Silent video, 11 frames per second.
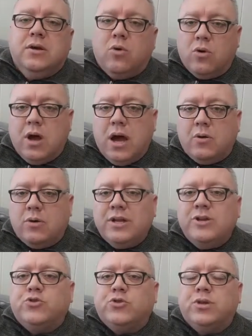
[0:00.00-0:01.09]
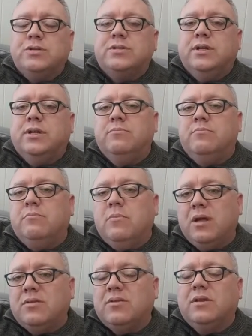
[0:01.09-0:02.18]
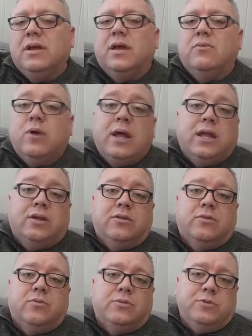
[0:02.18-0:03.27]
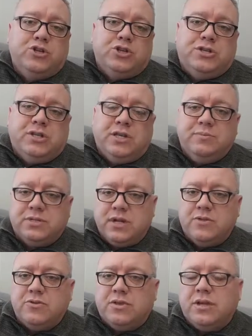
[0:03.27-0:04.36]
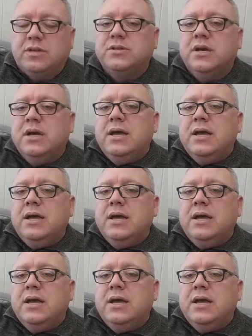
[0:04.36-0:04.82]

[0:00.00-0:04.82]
or our interest in monthly and regular with mission teams and other things,